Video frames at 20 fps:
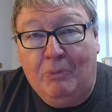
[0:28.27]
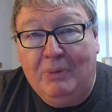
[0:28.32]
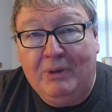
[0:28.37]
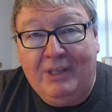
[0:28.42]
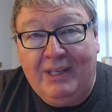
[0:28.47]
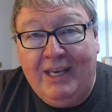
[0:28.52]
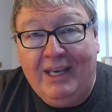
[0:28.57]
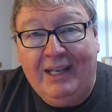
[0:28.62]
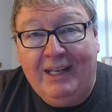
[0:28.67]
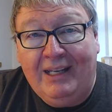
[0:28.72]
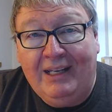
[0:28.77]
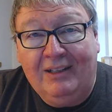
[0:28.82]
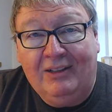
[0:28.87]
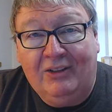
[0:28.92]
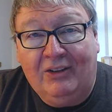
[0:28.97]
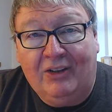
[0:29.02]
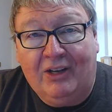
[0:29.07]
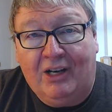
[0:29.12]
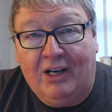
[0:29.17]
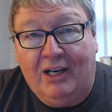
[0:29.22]
beginning
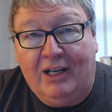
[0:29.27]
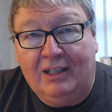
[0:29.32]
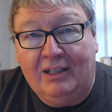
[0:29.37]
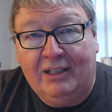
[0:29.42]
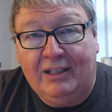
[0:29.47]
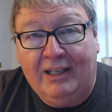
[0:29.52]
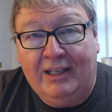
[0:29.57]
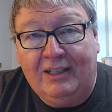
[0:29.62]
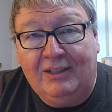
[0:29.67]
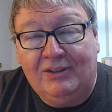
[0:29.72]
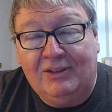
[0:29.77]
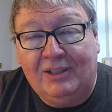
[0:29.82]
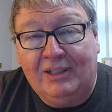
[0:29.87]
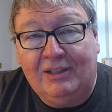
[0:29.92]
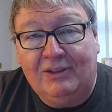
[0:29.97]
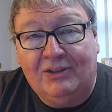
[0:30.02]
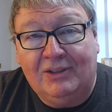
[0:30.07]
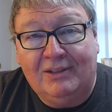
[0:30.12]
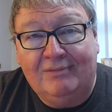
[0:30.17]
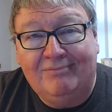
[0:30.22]
to the holiday
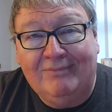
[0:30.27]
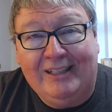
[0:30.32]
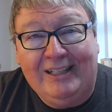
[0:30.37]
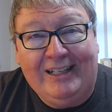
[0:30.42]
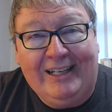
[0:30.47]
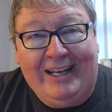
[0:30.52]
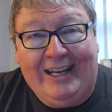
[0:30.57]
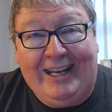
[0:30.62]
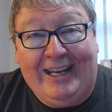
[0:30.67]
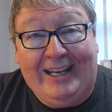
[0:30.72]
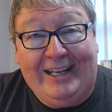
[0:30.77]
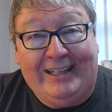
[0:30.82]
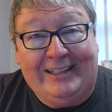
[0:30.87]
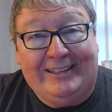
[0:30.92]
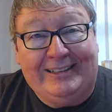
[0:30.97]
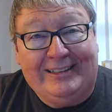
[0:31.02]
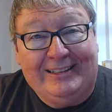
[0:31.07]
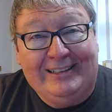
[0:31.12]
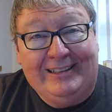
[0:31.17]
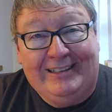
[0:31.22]
season,
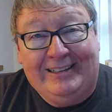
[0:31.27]
and